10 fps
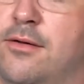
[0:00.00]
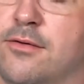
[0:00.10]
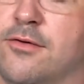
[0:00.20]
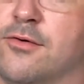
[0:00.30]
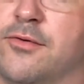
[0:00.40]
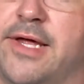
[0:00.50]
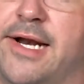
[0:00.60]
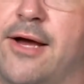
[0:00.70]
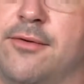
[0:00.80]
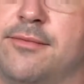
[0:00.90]
we'll screw
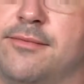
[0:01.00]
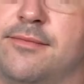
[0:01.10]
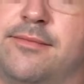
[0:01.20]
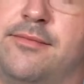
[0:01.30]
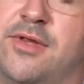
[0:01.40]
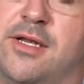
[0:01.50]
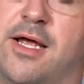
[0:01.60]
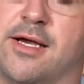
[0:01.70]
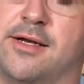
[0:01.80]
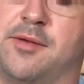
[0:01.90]
that out, then
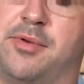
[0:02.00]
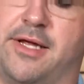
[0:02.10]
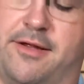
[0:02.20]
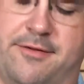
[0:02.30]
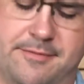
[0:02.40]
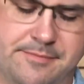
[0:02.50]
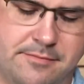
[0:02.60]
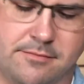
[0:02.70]
lock into place.